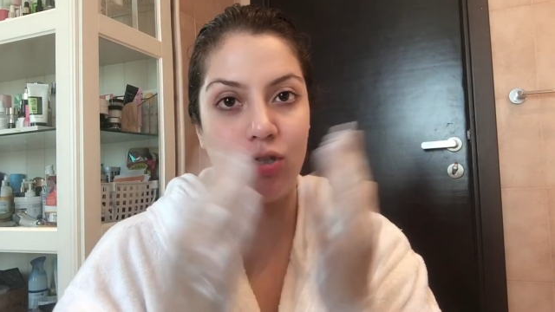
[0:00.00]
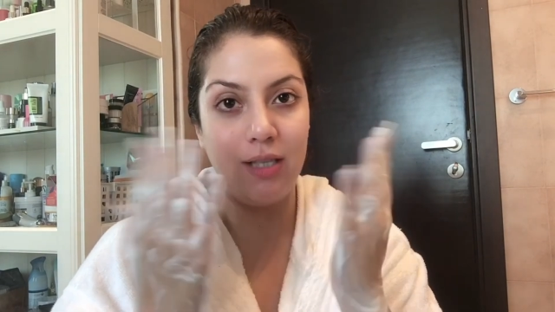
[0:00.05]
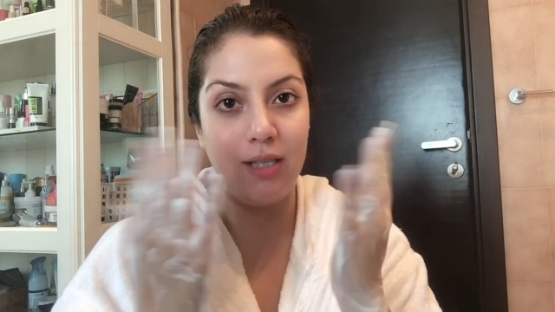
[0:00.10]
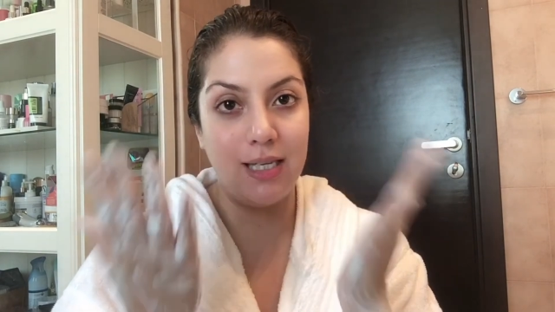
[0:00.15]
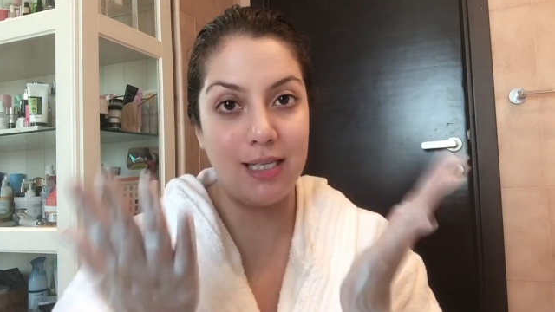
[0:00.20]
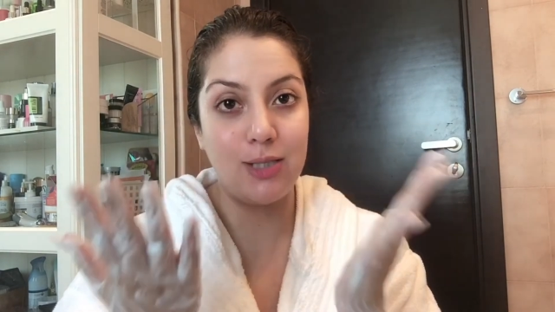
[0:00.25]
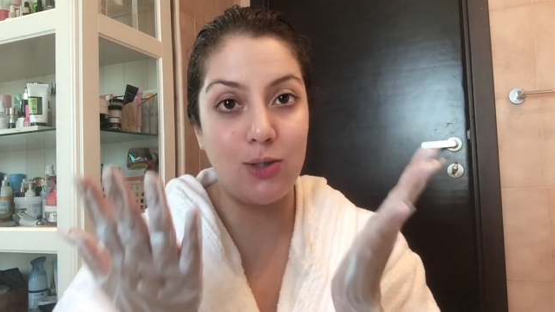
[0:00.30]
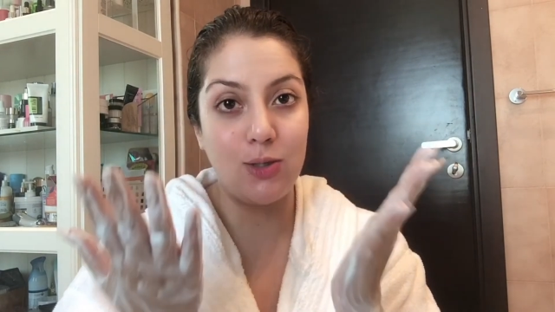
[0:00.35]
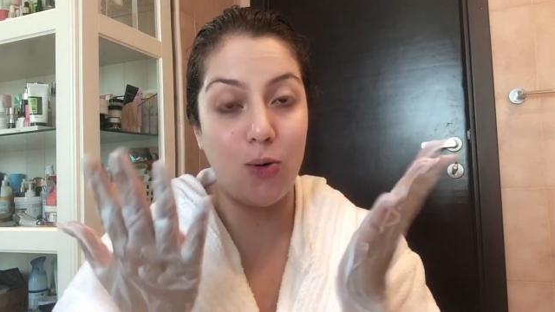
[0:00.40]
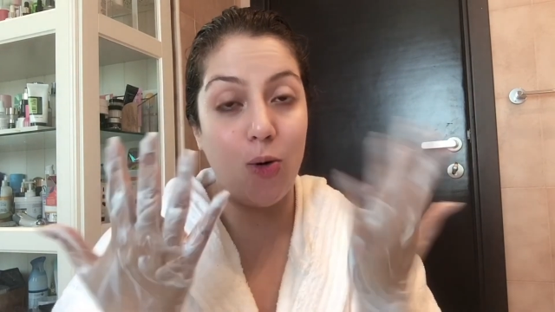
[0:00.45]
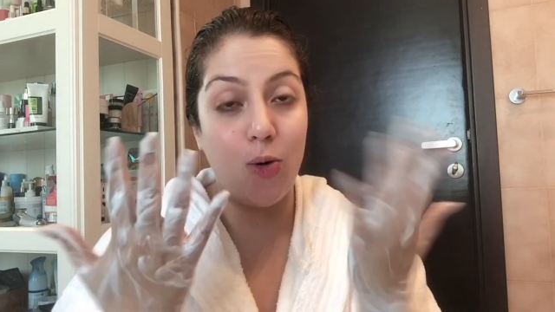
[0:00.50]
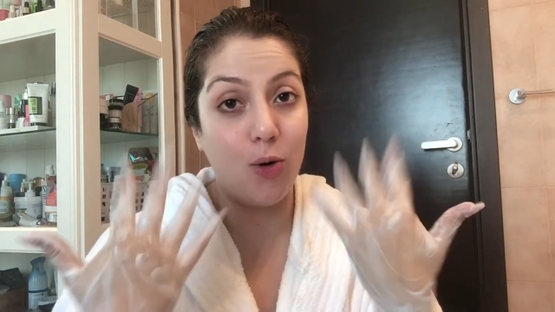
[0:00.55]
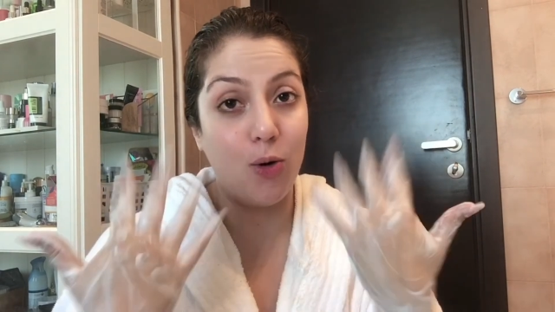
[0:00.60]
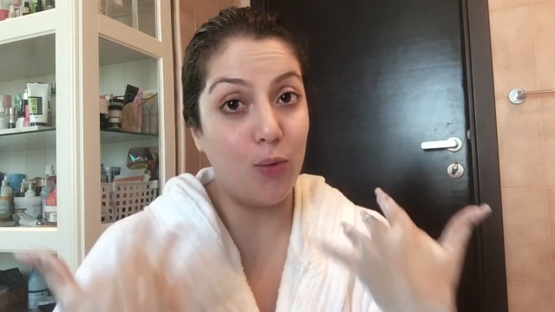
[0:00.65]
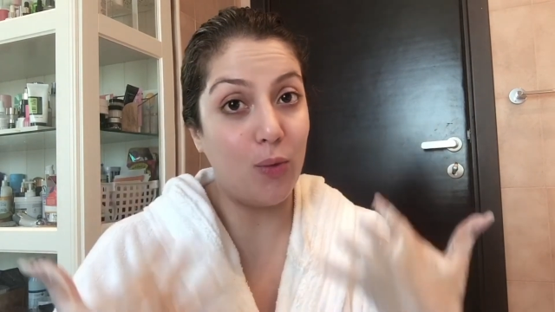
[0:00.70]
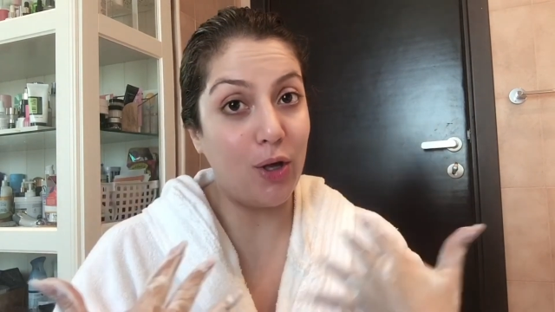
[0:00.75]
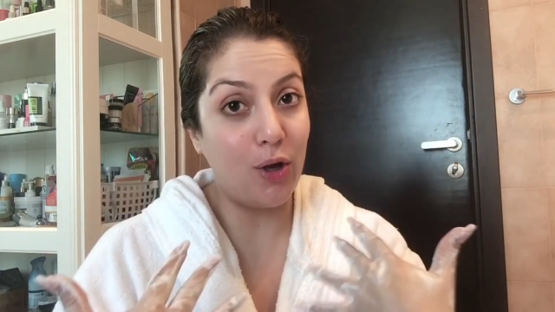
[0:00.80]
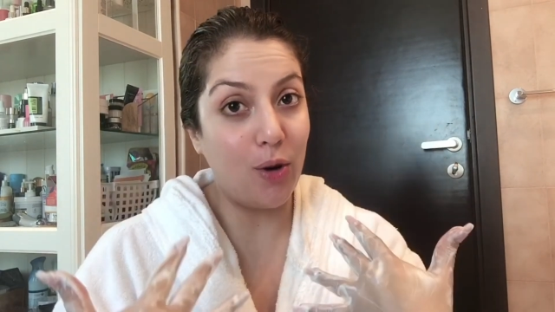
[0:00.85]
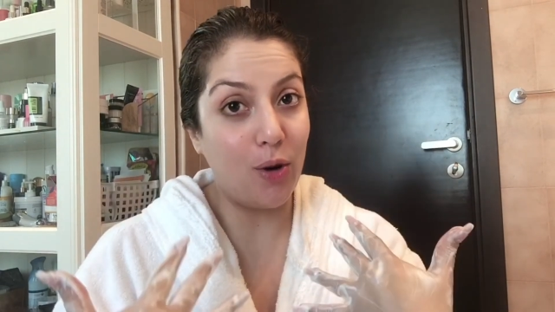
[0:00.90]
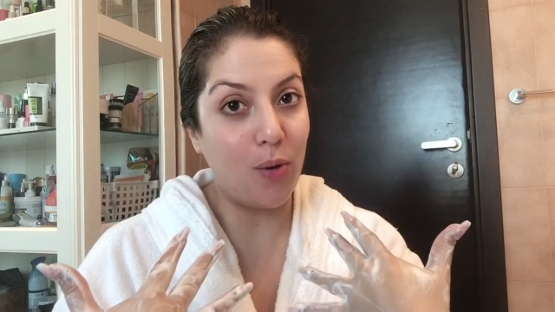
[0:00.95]
this all
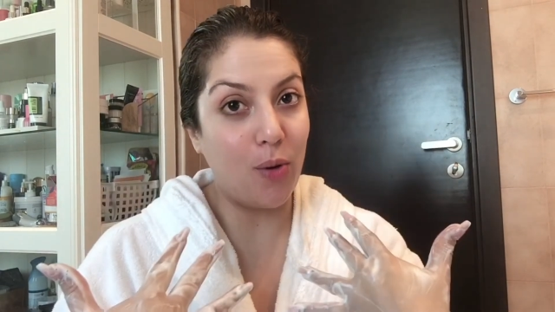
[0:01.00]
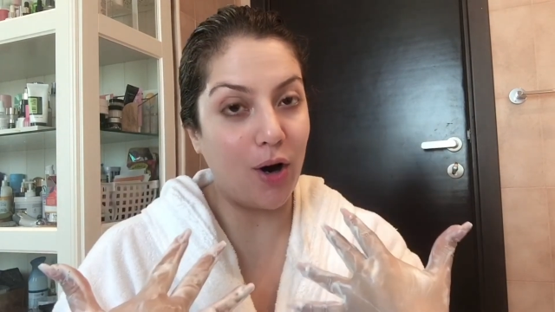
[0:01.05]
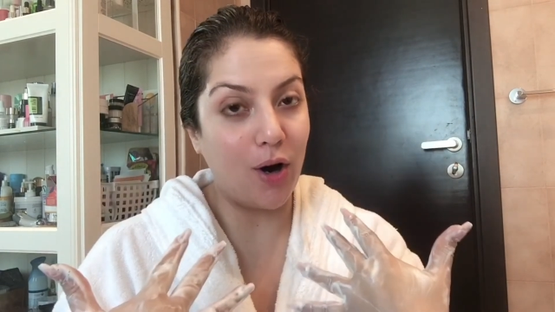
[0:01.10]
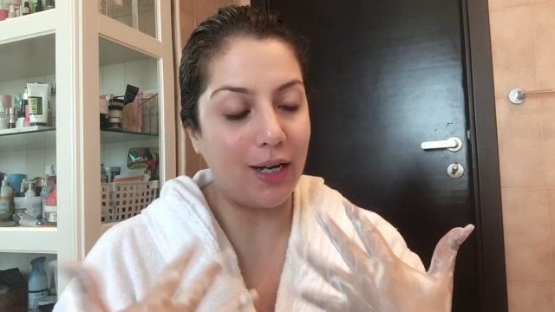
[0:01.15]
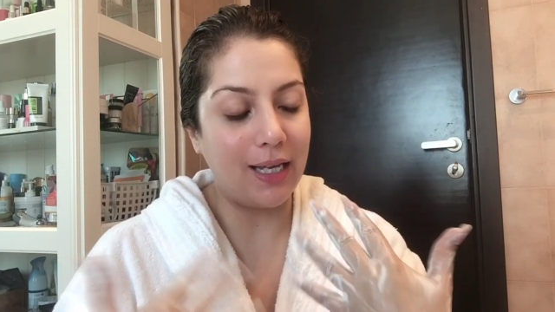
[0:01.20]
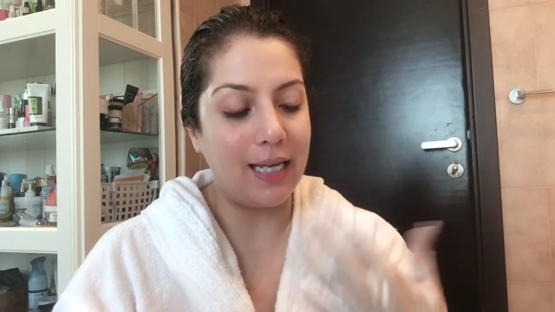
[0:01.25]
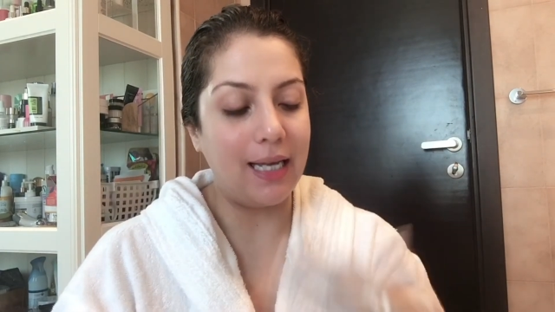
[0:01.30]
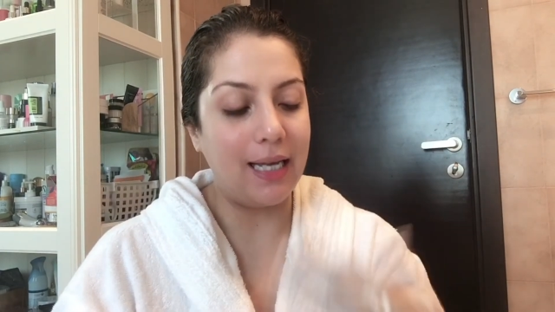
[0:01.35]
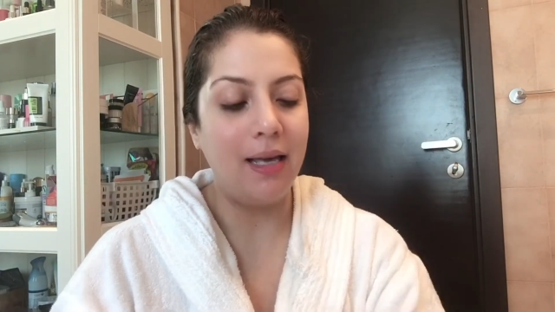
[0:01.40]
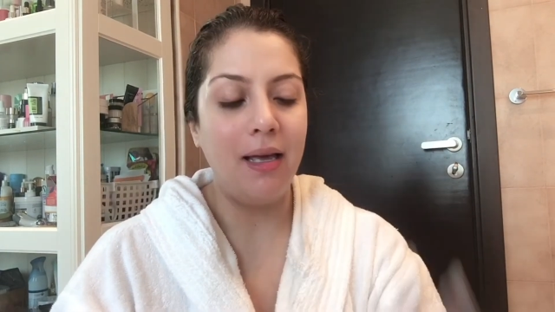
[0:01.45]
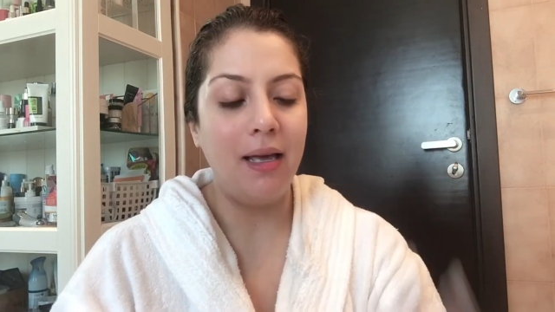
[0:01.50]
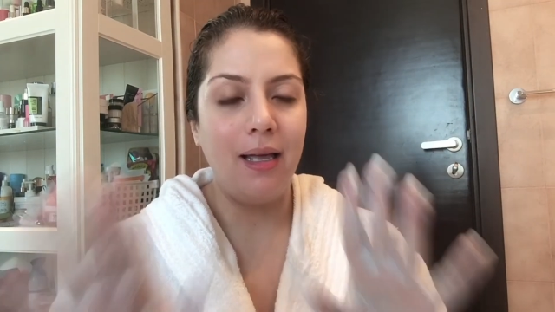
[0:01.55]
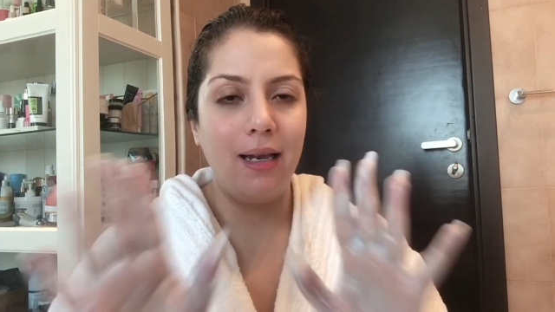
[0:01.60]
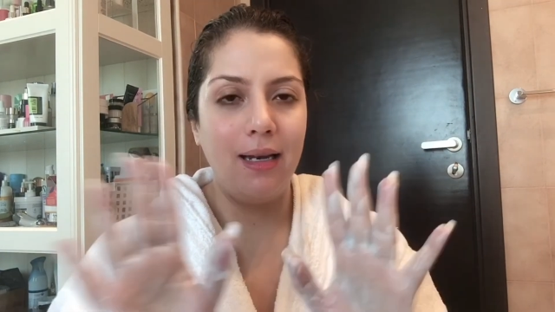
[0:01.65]
over your body.